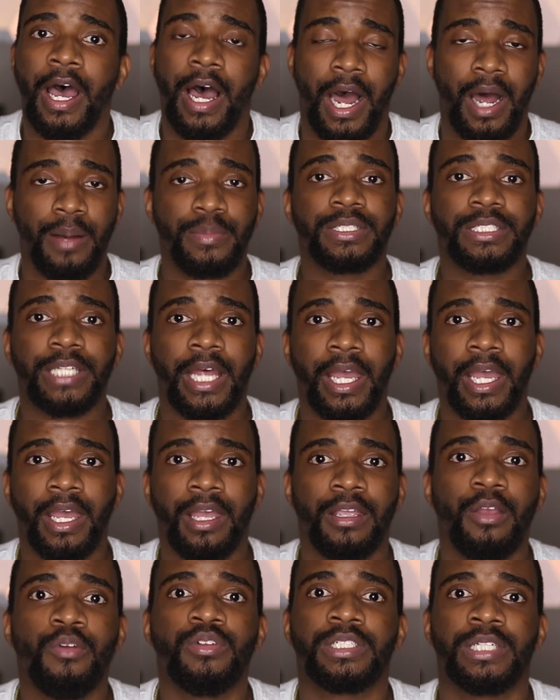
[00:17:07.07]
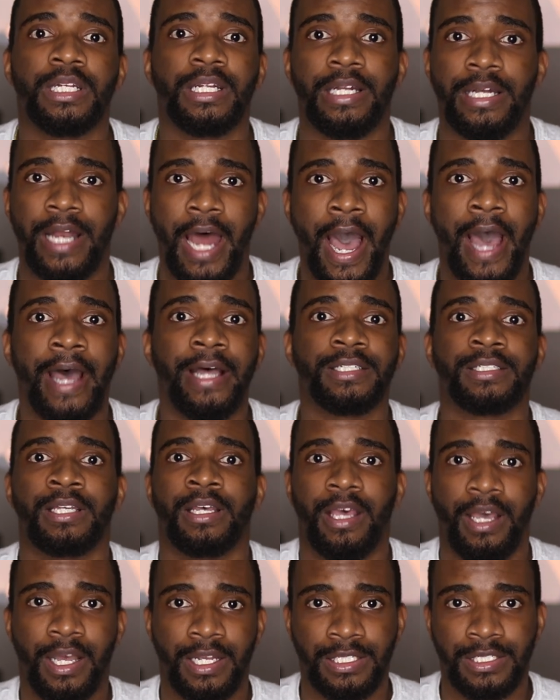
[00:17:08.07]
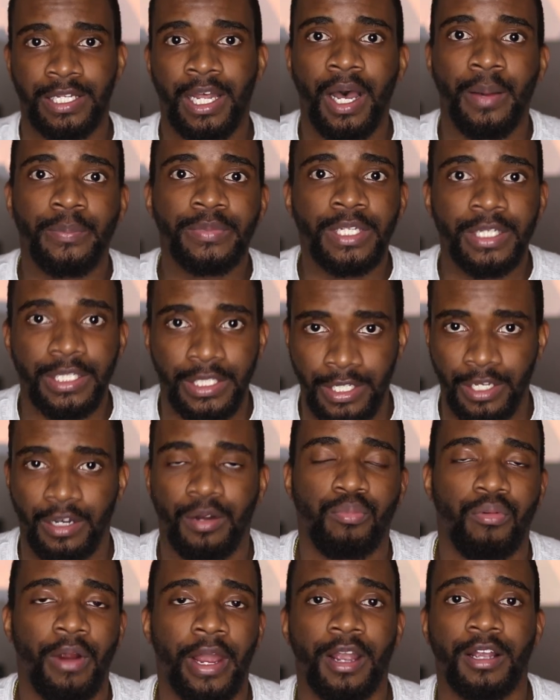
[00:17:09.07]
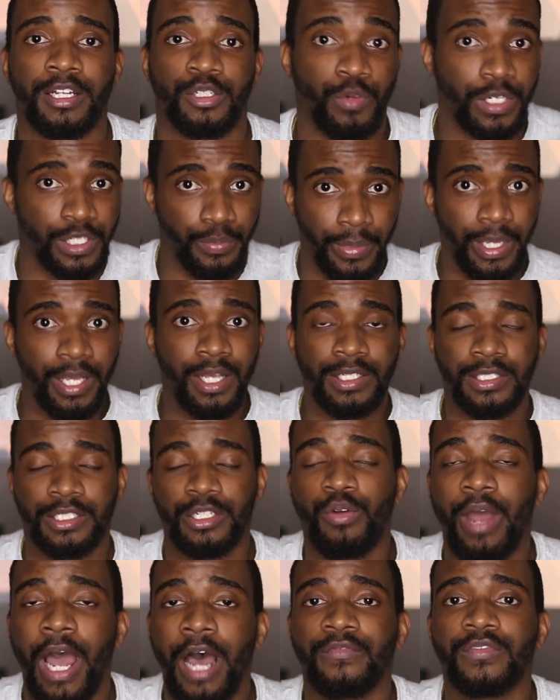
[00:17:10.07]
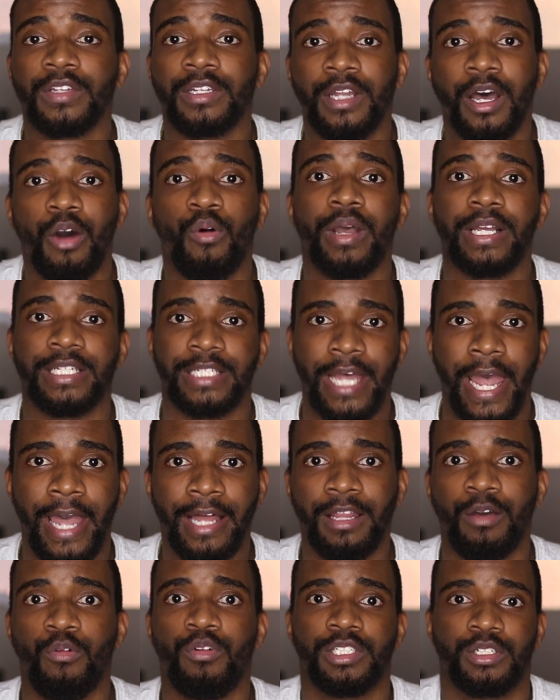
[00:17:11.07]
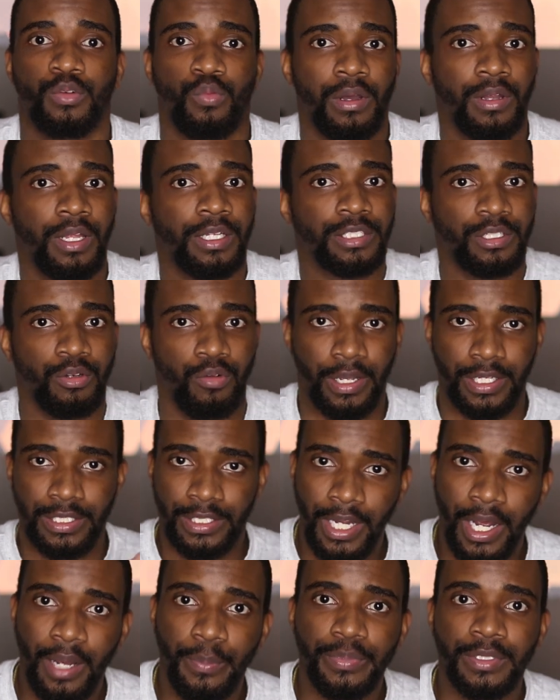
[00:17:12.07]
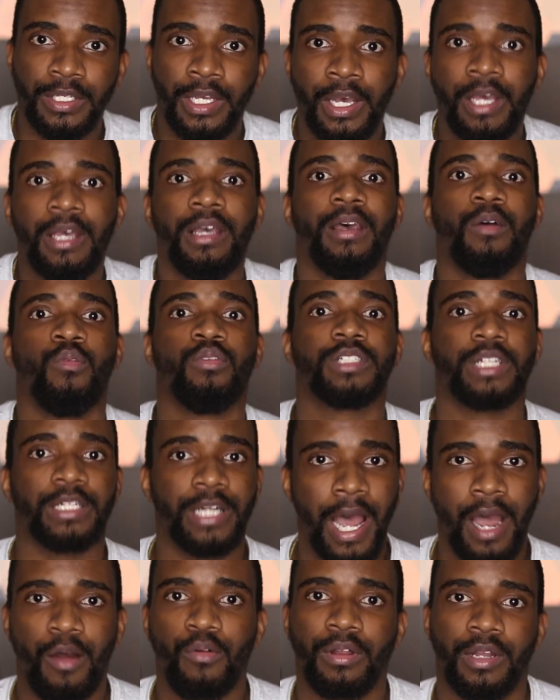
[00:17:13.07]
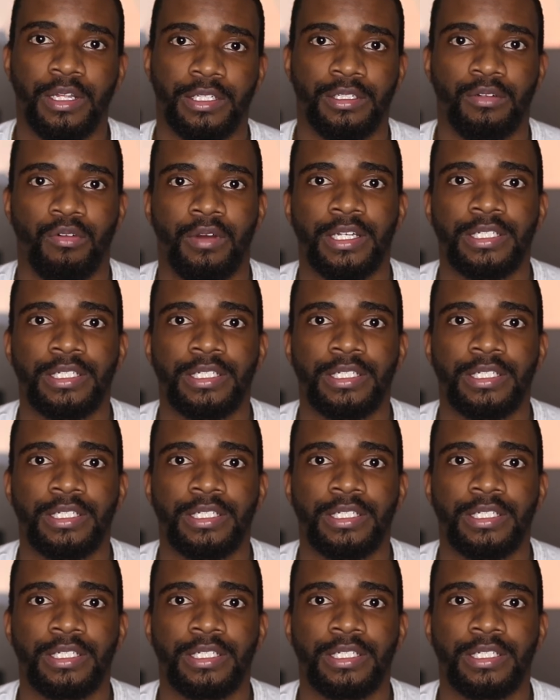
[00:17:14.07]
I'm saying you should not accept deal breakers, which means you have to know exactly what you're willing to accept and what you're not willing to